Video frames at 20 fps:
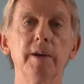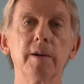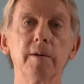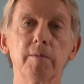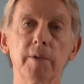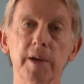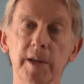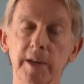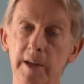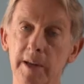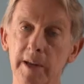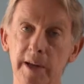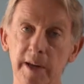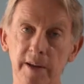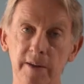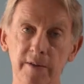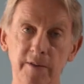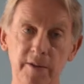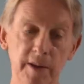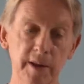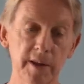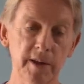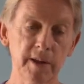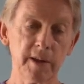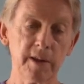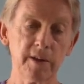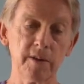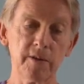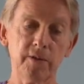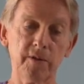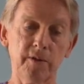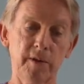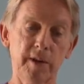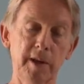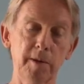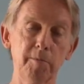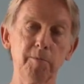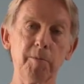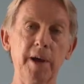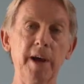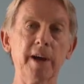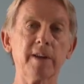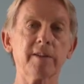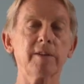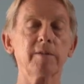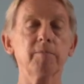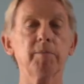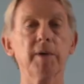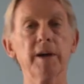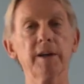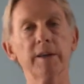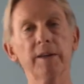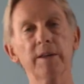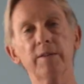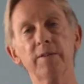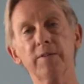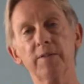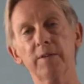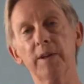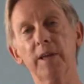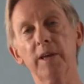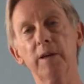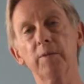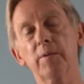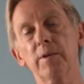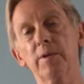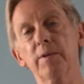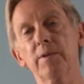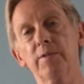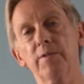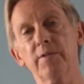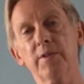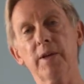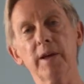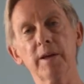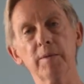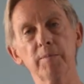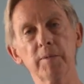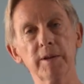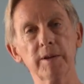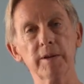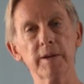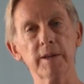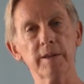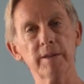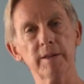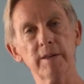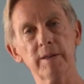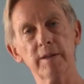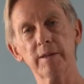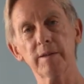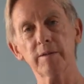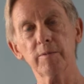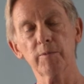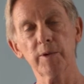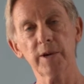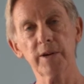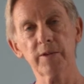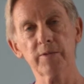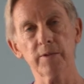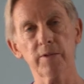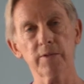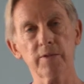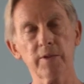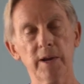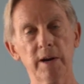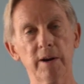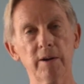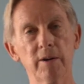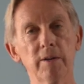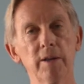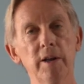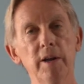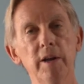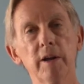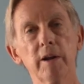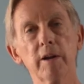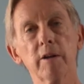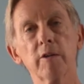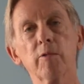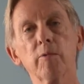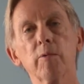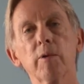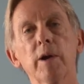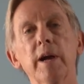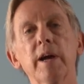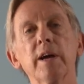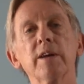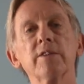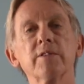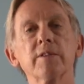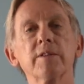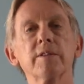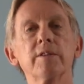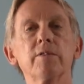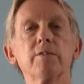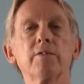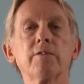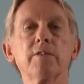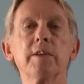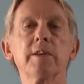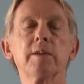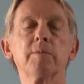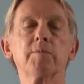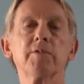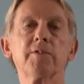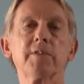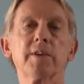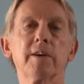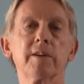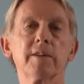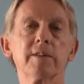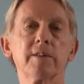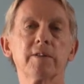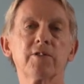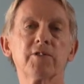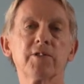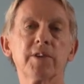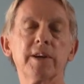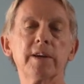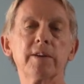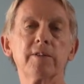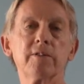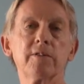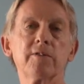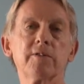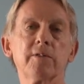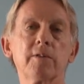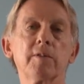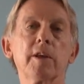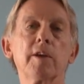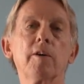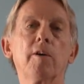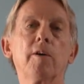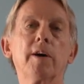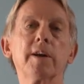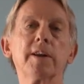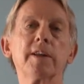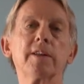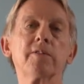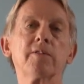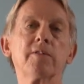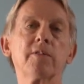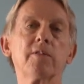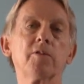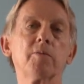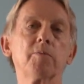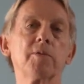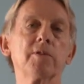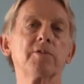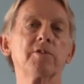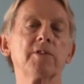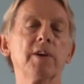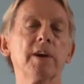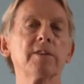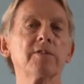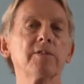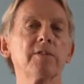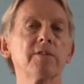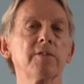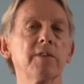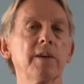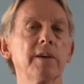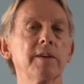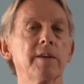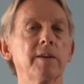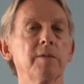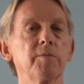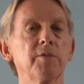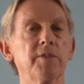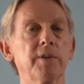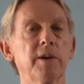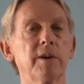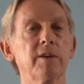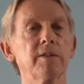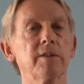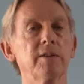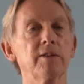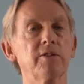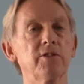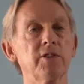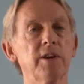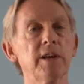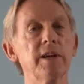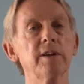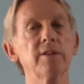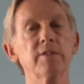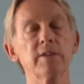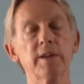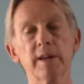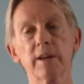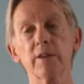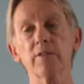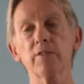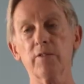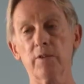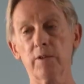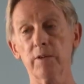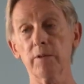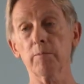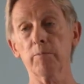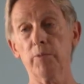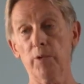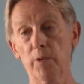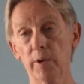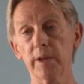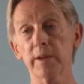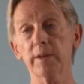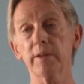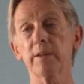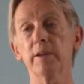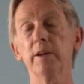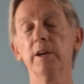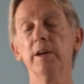But as he is impacted by his neighbor Simon and the waitress Carol, gradually you see him starting to change. And so the audience's projections on him start to change. And at a certain point,